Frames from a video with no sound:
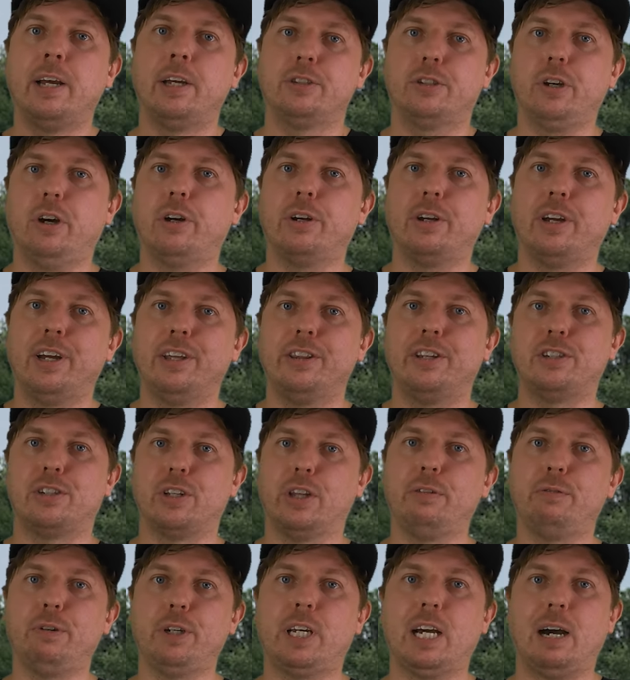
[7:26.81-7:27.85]
So the
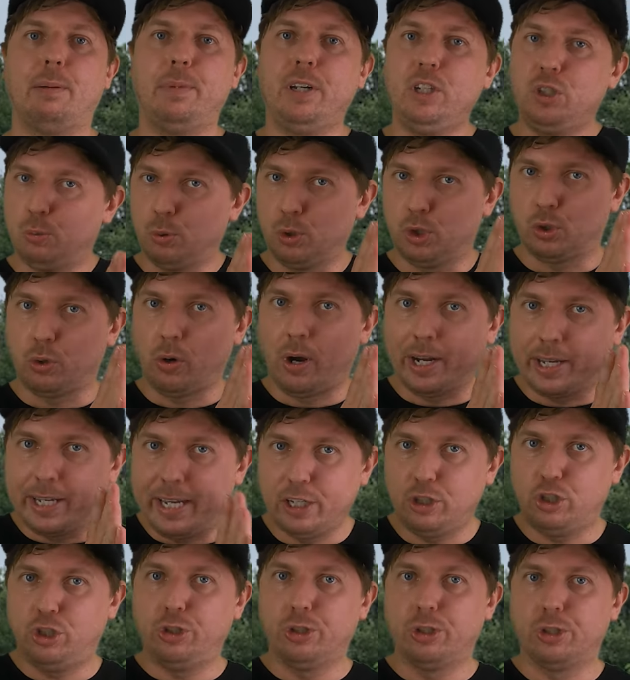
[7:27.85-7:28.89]
delivery companies will try to
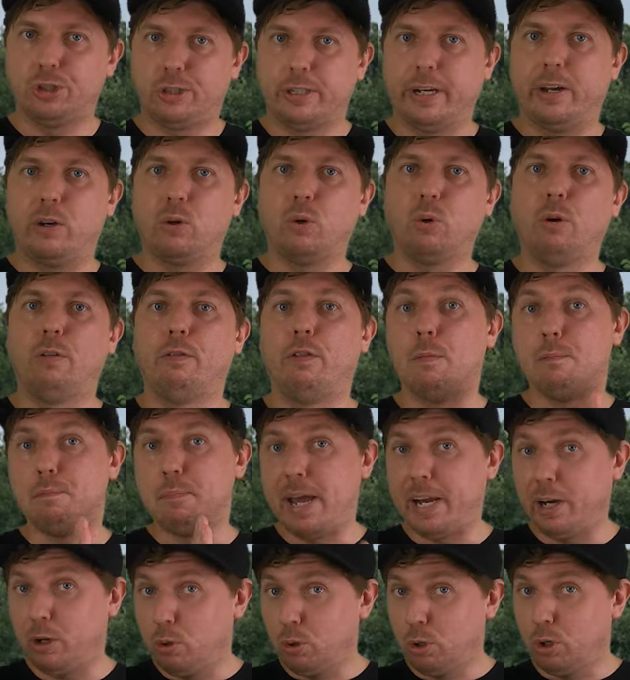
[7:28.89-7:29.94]
get you to settle for
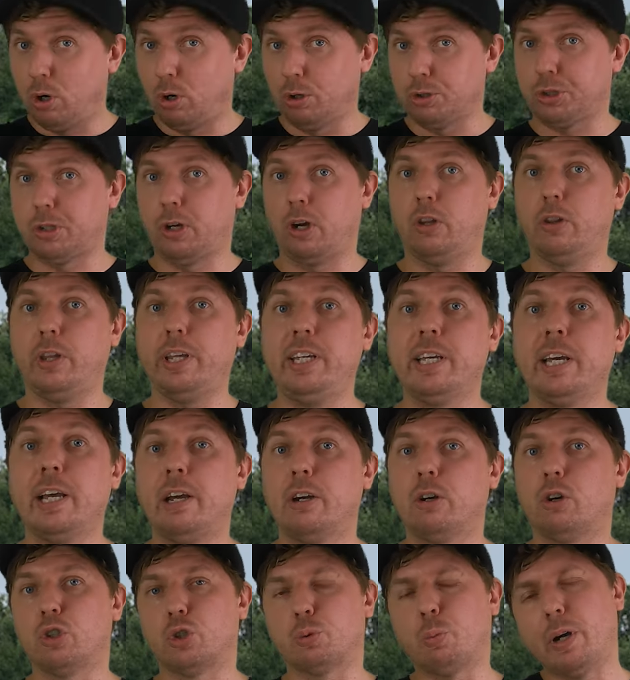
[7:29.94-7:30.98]
medical costs only,
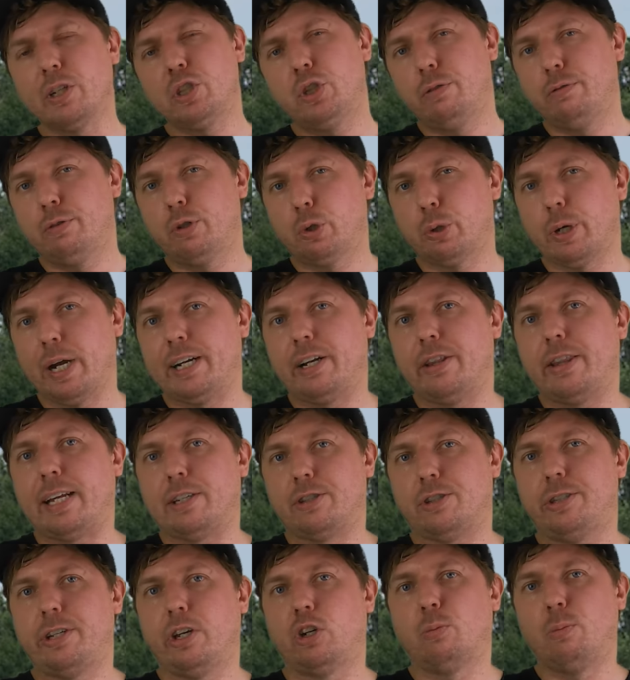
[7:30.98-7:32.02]
because once you've created
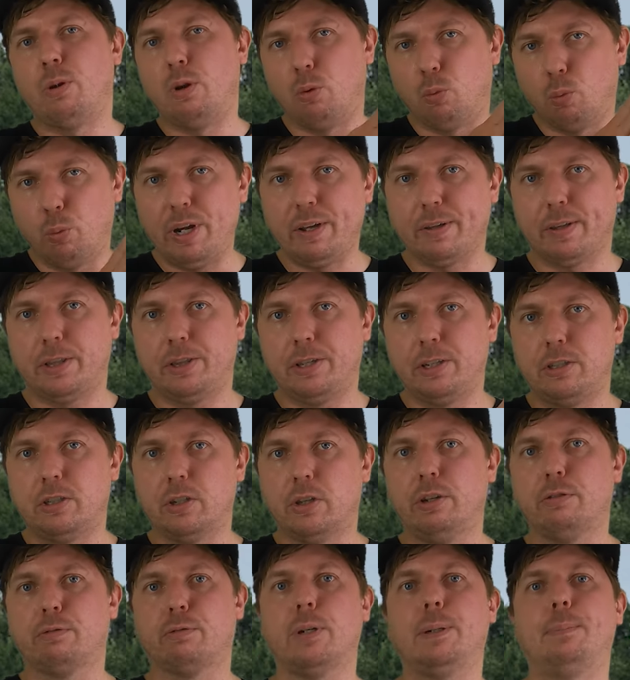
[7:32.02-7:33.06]
that settlement with the
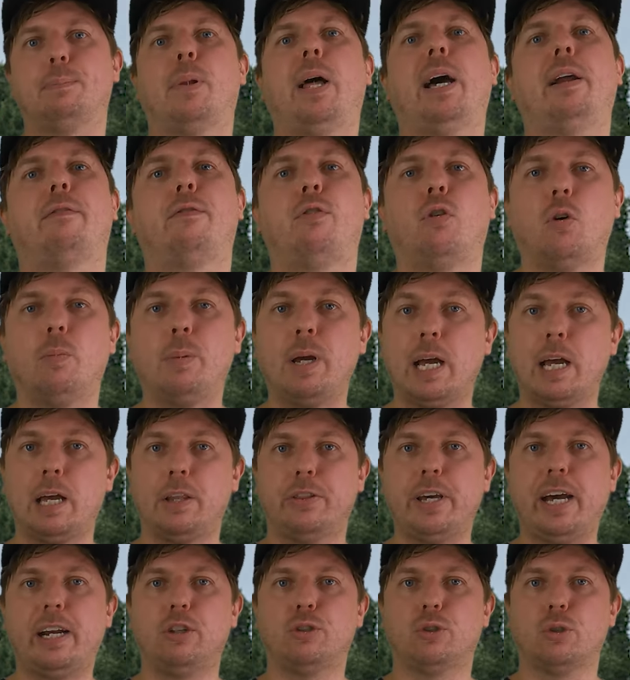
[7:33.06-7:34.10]
delivery platform,
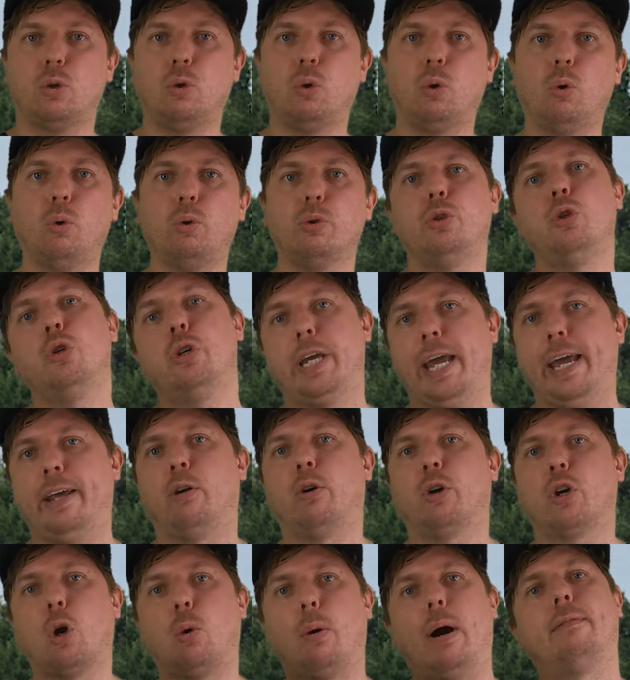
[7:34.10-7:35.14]
that is all. You
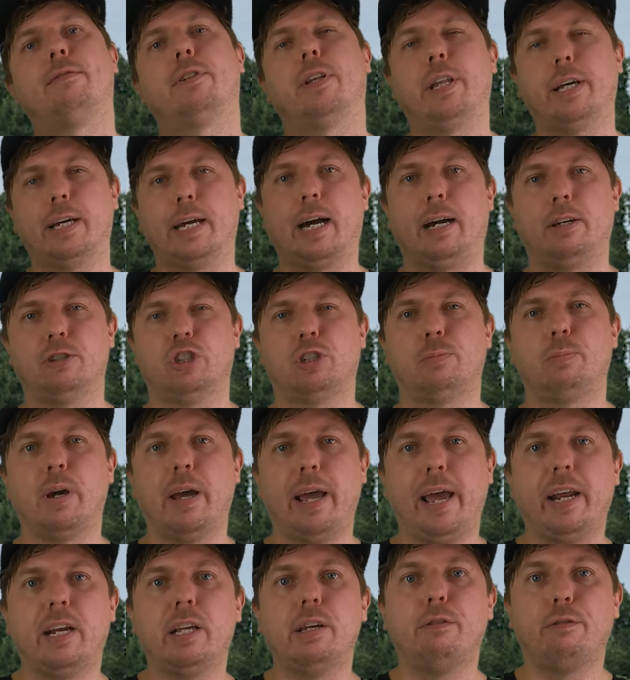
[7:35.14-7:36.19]
cannot go after the customer
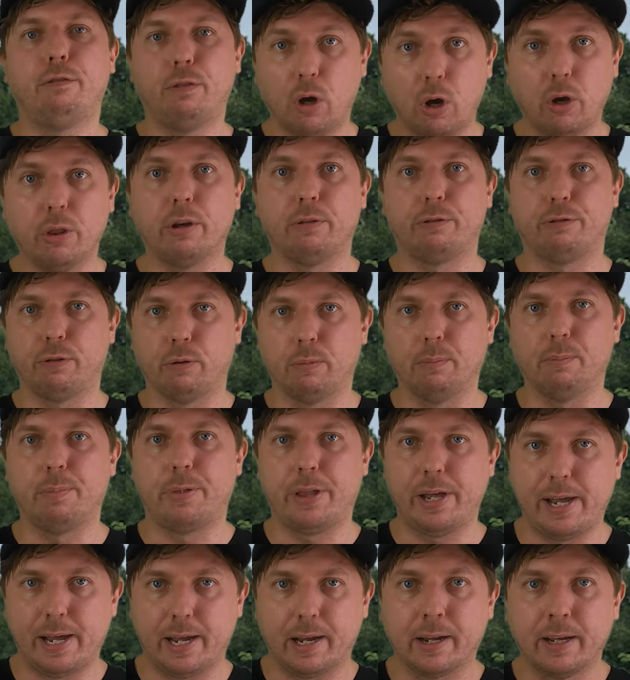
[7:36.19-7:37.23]
any further from
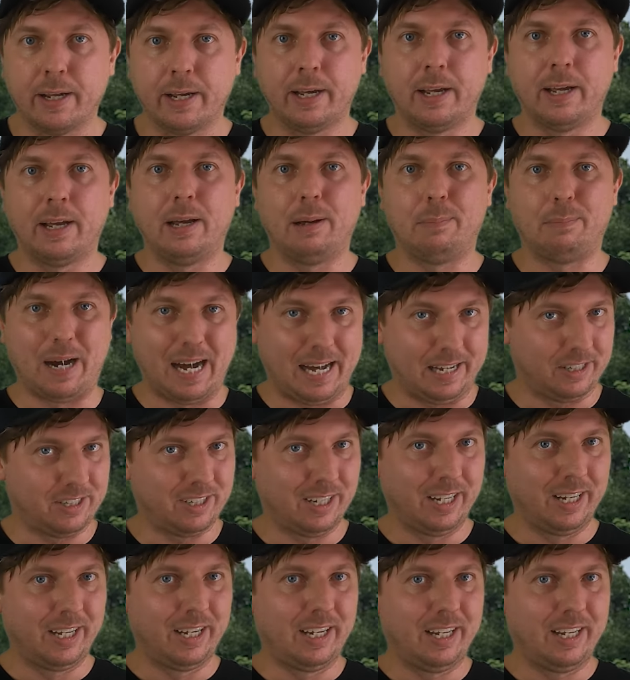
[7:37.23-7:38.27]
there.
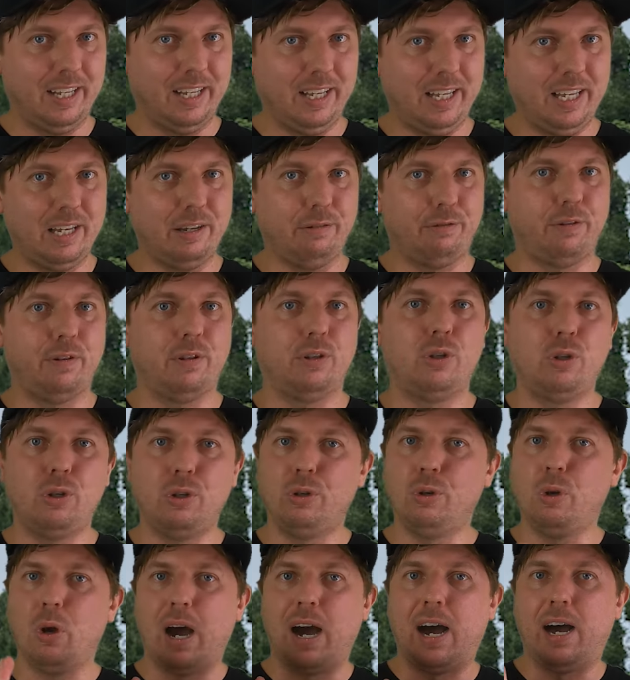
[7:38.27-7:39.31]
But if
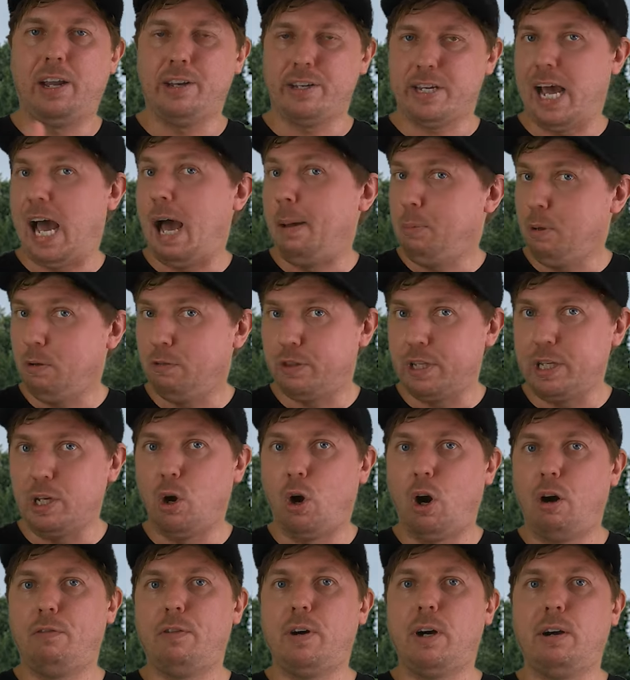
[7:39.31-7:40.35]
you aren't happy with the
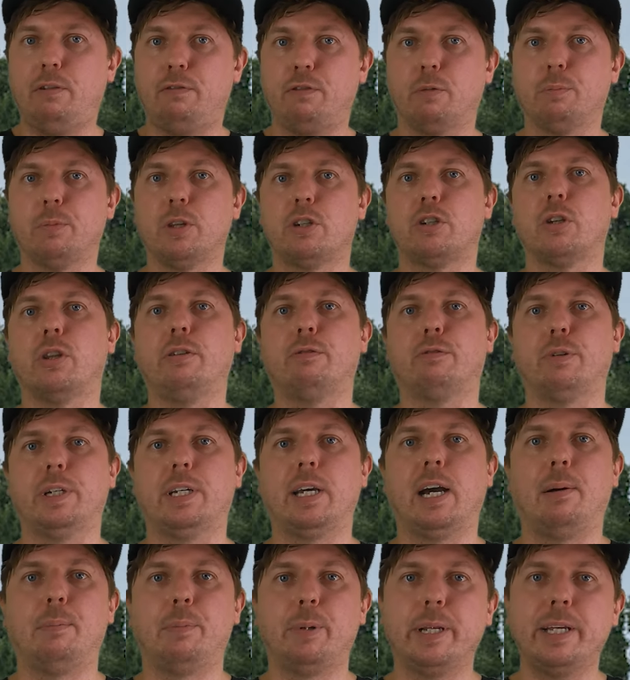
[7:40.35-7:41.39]
offer from the delivery
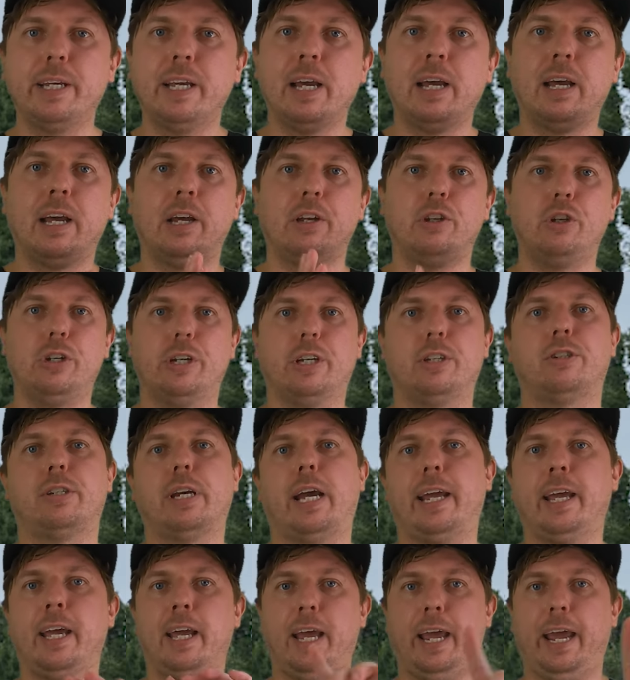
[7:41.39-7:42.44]
company, you can
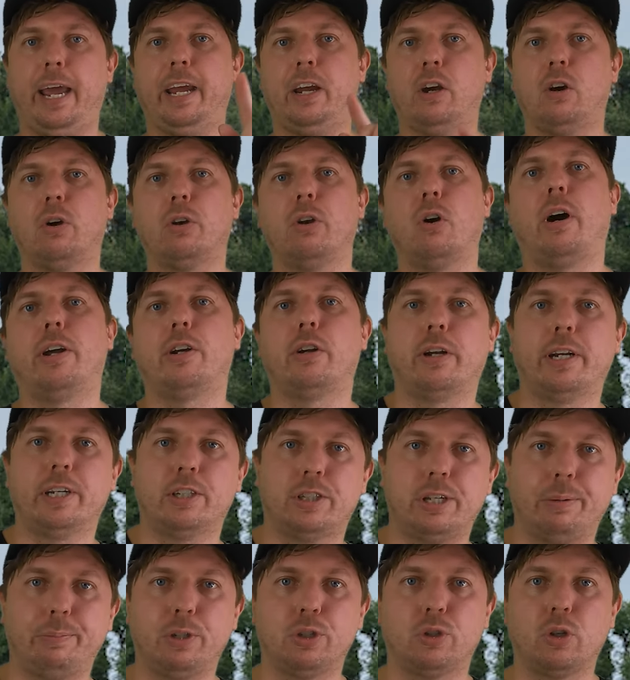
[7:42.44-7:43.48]
say, hang on, I don't
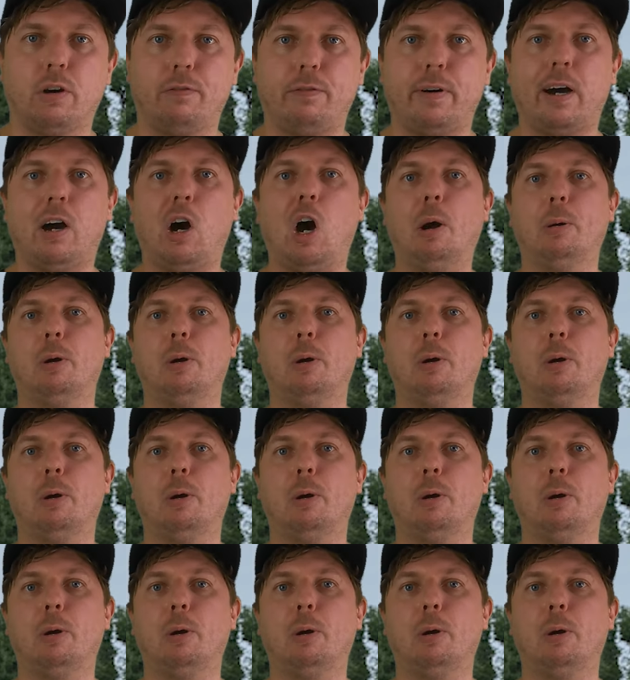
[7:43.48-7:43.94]
accept this offer.